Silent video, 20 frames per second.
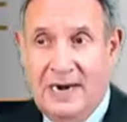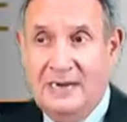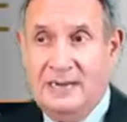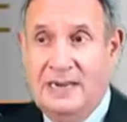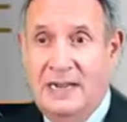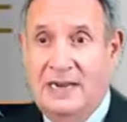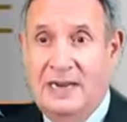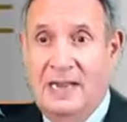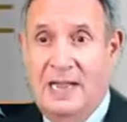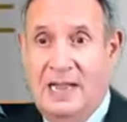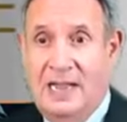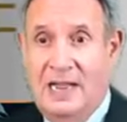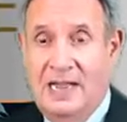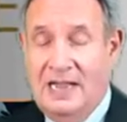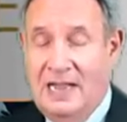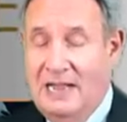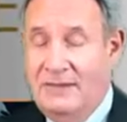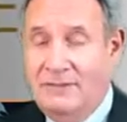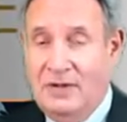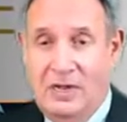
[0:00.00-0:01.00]
and
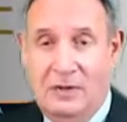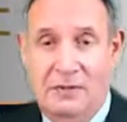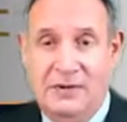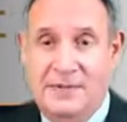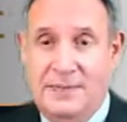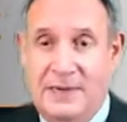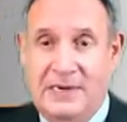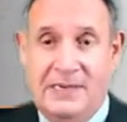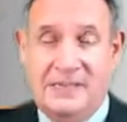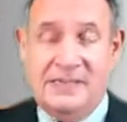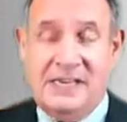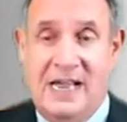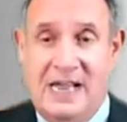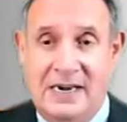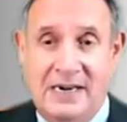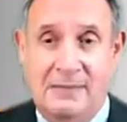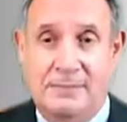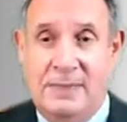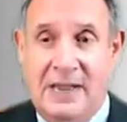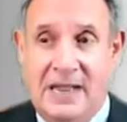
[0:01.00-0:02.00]
I've always been
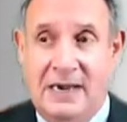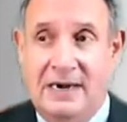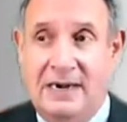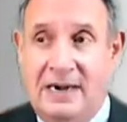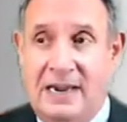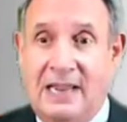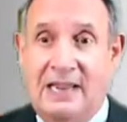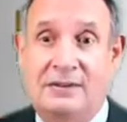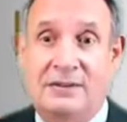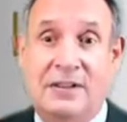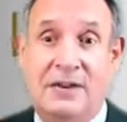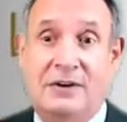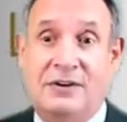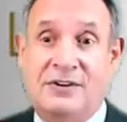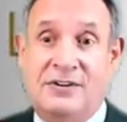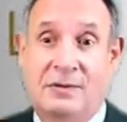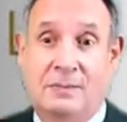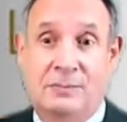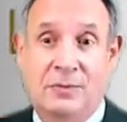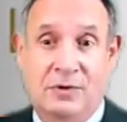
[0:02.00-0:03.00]
excited about it, and
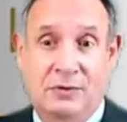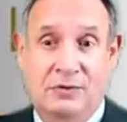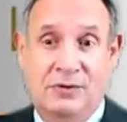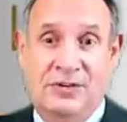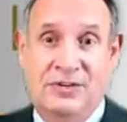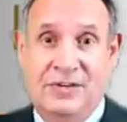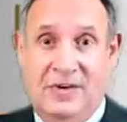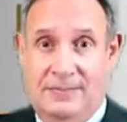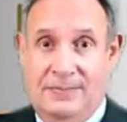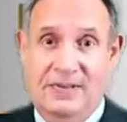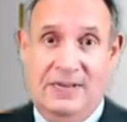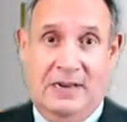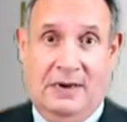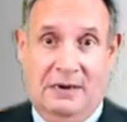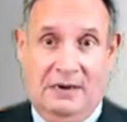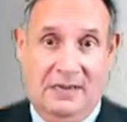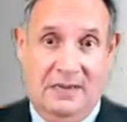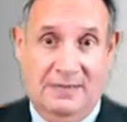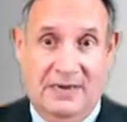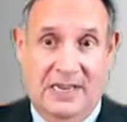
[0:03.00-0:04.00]
there's some new ships that
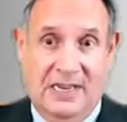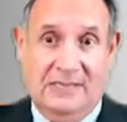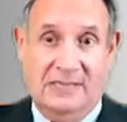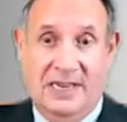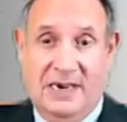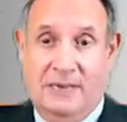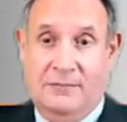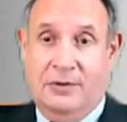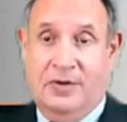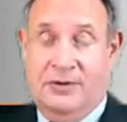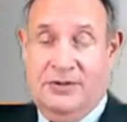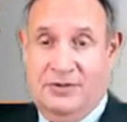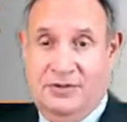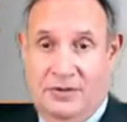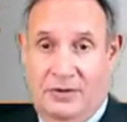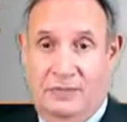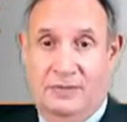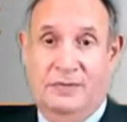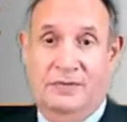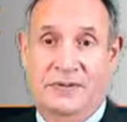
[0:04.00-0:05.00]
are coming out that I'm going to
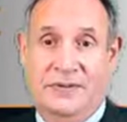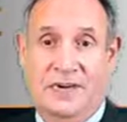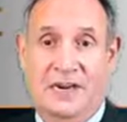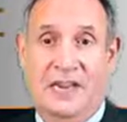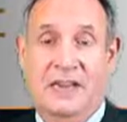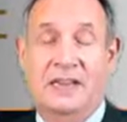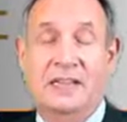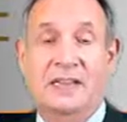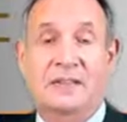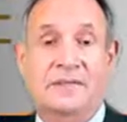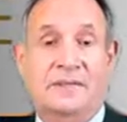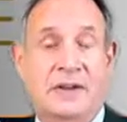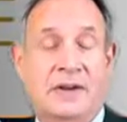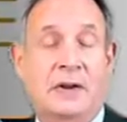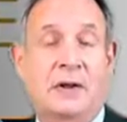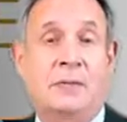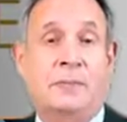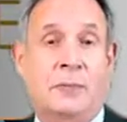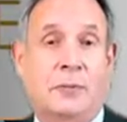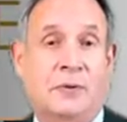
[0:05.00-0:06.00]
show you today in the
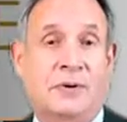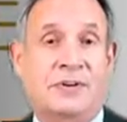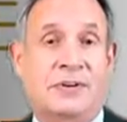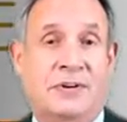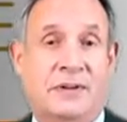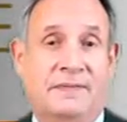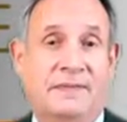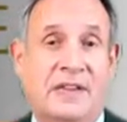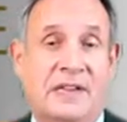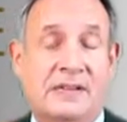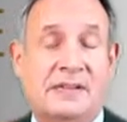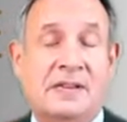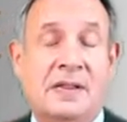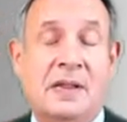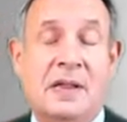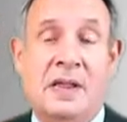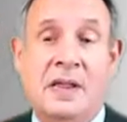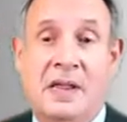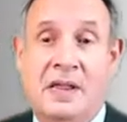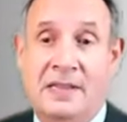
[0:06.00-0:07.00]
video portion of this
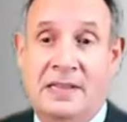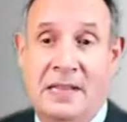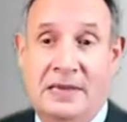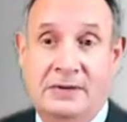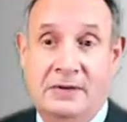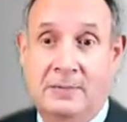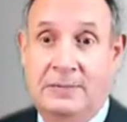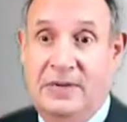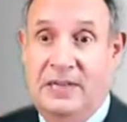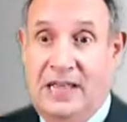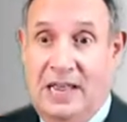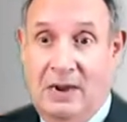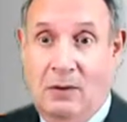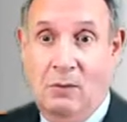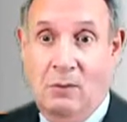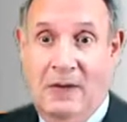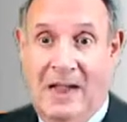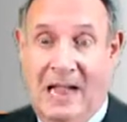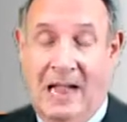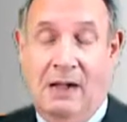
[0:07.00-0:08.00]
that you'll be like,
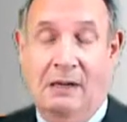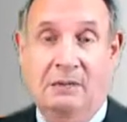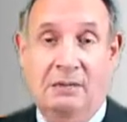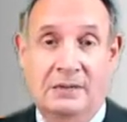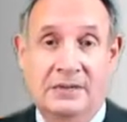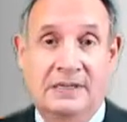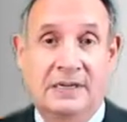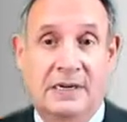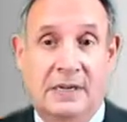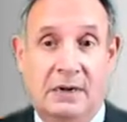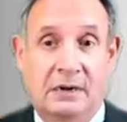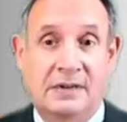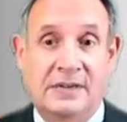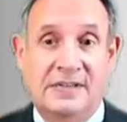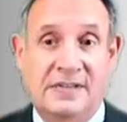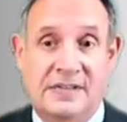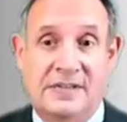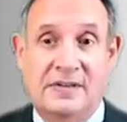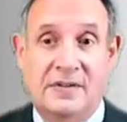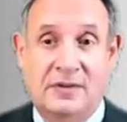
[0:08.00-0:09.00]
wow, you know,
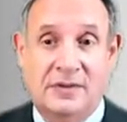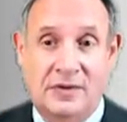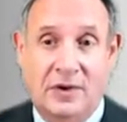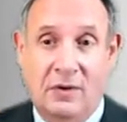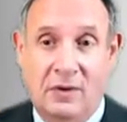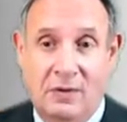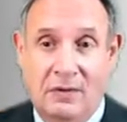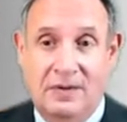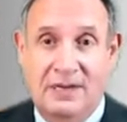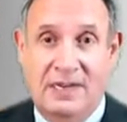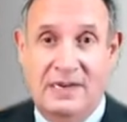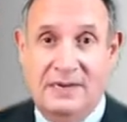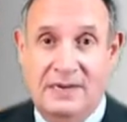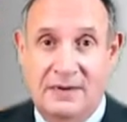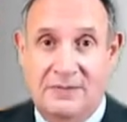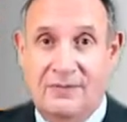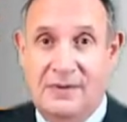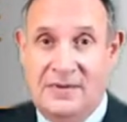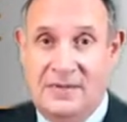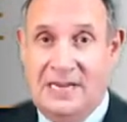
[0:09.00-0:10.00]
because this is a totally
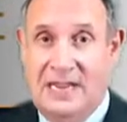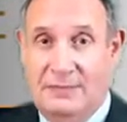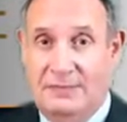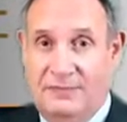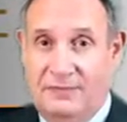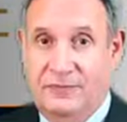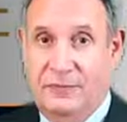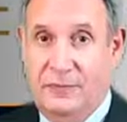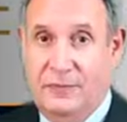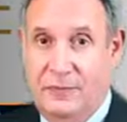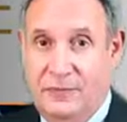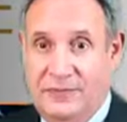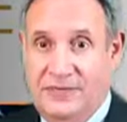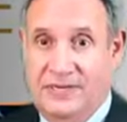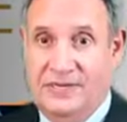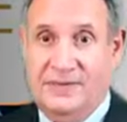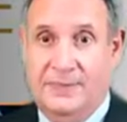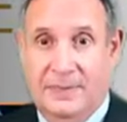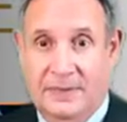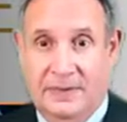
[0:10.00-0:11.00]
different type of
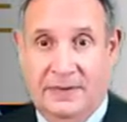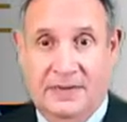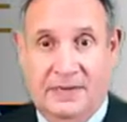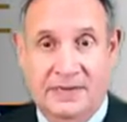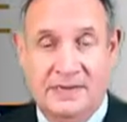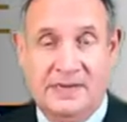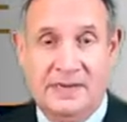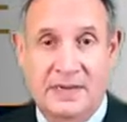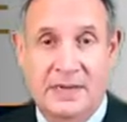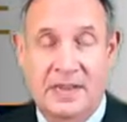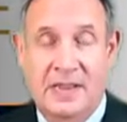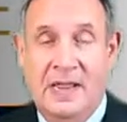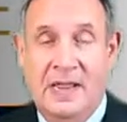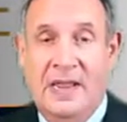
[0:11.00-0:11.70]
cruise experience.